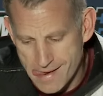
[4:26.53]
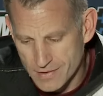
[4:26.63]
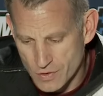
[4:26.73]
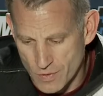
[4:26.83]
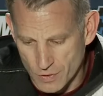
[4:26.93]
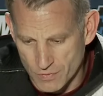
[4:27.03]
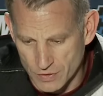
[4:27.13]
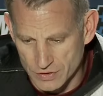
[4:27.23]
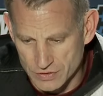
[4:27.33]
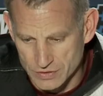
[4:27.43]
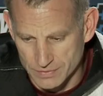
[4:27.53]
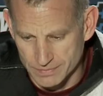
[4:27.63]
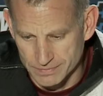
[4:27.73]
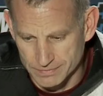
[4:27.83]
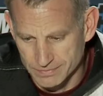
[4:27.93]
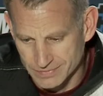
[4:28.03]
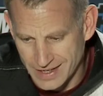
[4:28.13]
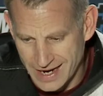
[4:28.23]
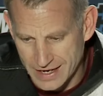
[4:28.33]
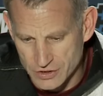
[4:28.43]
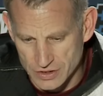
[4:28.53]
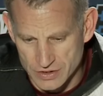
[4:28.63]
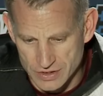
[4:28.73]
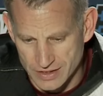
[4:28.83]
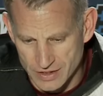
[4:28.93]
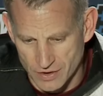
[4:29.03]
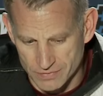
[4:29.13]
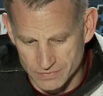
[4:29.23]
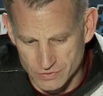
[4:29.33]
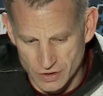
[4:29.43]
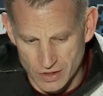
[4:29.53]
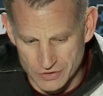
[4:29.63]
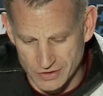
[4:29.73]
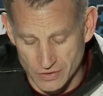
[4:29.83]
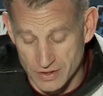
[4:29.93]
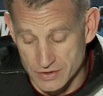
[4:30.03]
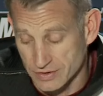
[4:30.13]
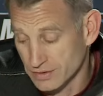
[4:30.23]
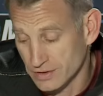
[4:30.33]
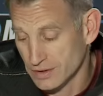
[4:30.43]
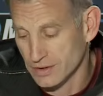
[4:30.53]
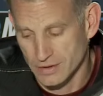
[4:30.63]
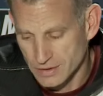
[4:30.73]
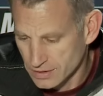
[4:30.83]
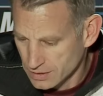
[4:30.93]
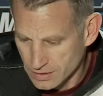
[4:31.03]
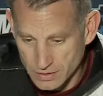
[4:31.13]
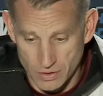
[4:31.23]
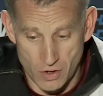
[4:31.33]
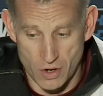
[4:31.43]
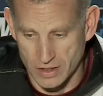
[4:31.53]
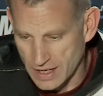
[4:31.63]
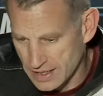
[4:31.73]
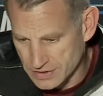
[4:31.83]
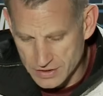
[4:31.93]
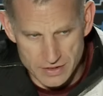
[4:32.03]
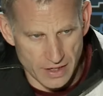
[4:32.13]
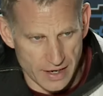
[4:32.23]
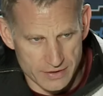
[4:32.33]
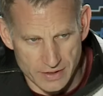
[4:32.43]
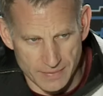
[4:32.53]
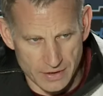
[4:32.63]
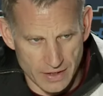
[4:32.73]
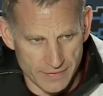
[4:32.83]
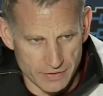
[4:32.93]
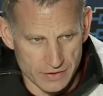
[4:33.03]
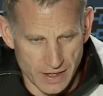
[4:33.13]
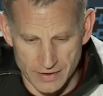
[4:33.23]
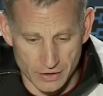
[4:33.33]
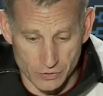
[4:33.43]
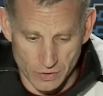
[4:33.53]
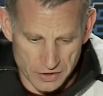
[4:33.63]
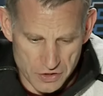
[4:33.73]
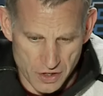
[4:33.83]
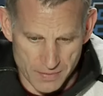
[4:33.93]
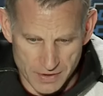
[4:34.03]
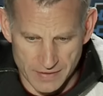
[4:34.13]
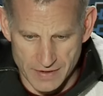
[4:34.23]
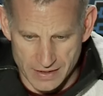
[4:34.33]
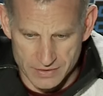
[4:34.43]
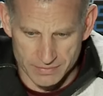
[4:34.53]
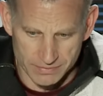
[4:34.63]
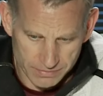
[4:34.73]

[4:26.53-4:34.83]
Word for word: going over some actions that, you know, Charleston runs all kinds of sets. I mean, they're after tie. They're really good, but they've got some